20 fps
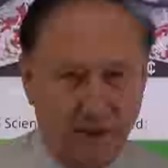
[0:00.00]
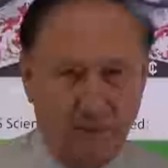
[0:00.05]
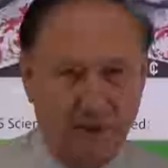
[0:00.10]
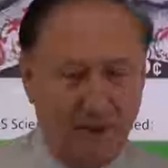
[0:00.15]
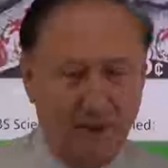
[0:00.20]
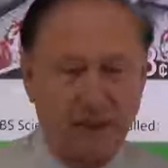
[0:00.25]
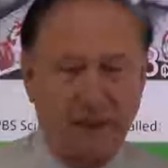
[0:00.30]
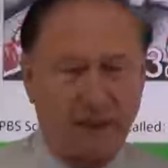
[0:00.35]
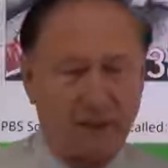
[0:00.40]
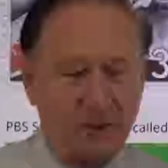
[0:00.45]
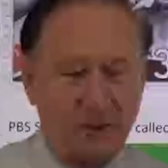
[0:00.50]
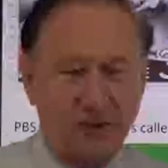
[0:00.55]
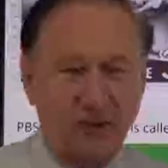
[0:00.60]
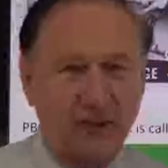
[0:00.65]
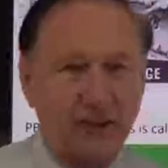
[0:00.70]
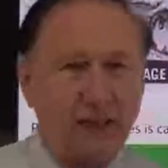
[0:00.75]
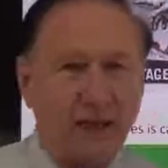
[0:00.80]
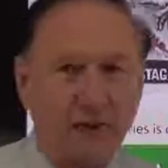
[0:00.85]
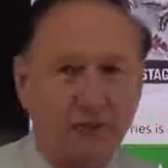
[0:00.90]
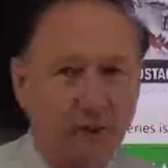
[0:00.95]
I mean, they
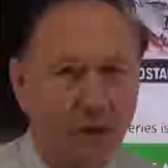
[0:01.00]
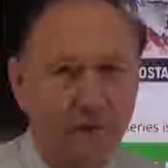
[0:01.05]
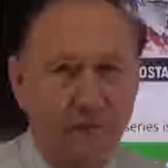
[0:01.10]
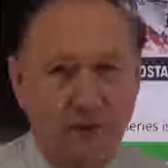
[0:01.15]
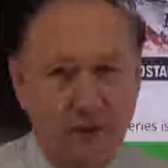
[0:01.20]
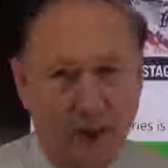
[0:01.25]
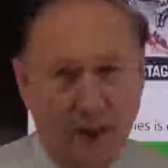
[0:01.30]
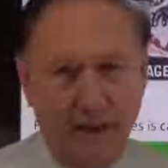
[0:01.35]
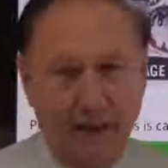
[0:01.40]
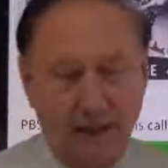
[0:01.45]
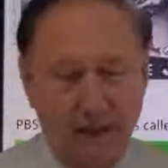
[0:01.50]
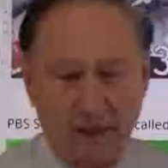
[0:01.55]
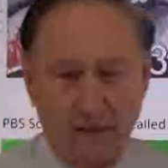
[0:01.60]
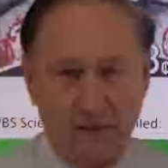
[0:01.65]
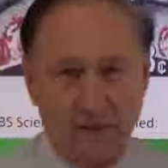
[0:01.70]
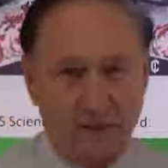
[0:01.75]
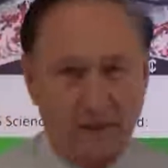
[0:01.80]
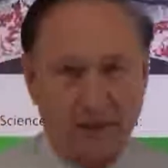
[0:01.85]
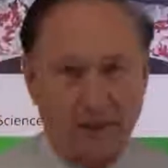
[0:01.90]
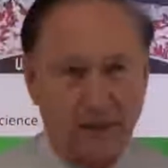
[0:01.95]
should never have done
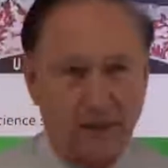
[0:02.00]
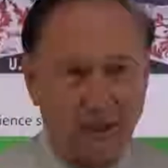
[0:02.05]
it.